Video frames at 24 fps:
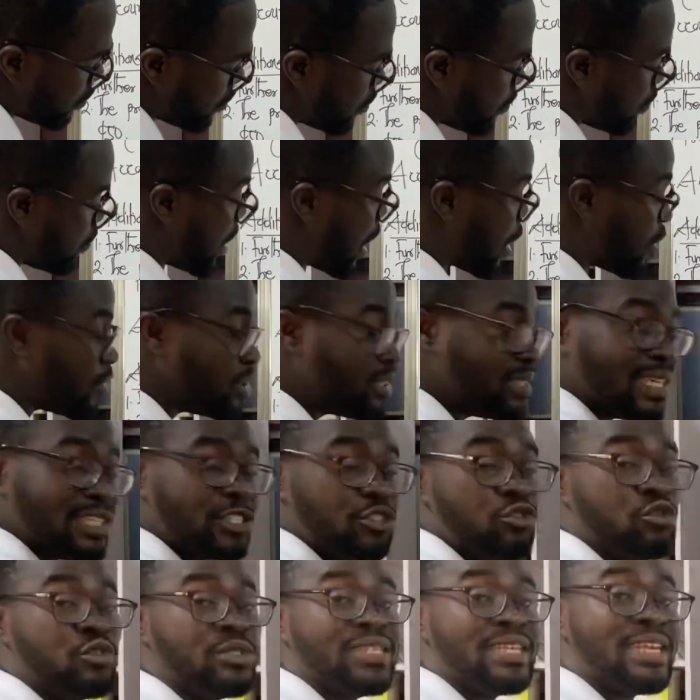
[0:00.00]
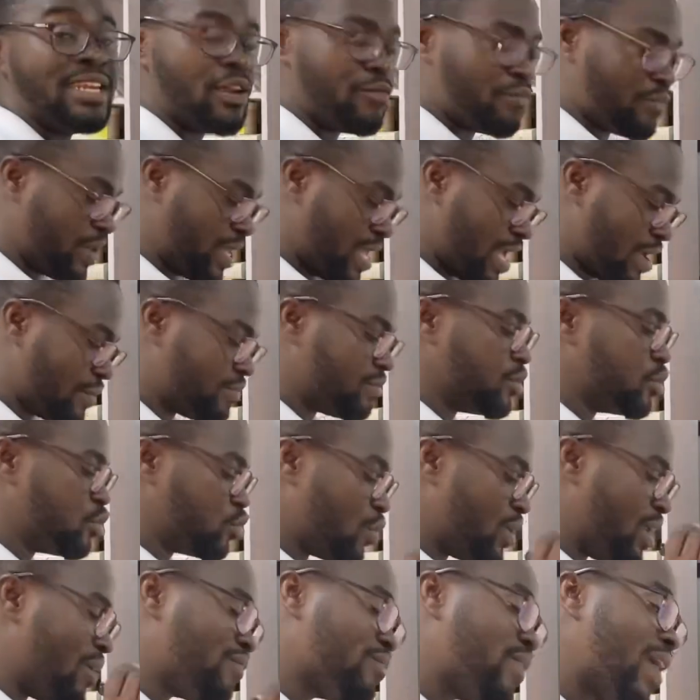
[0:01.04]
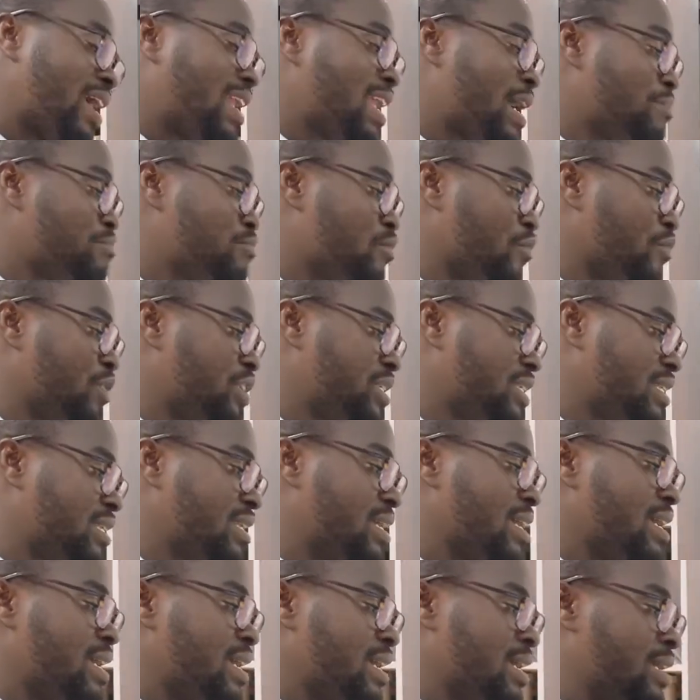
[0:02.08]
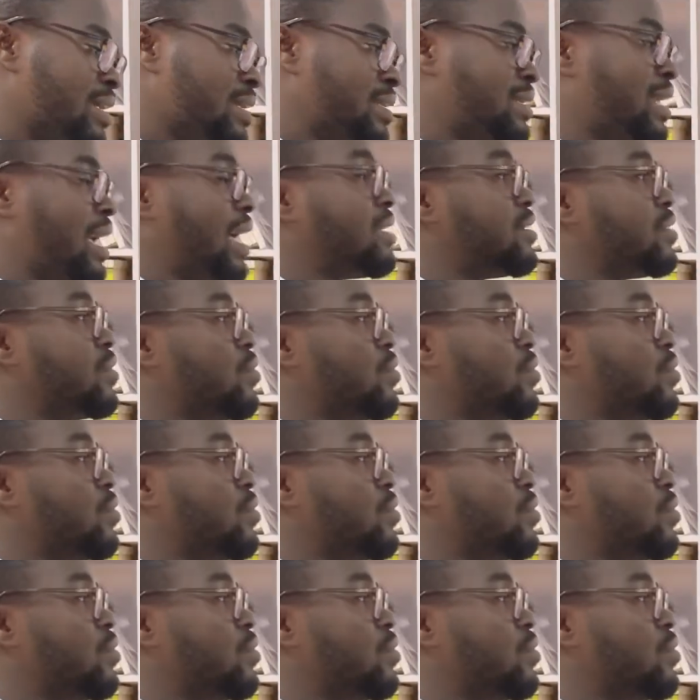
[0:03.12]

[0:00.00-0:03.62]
we are not just using any figure. So the final provision that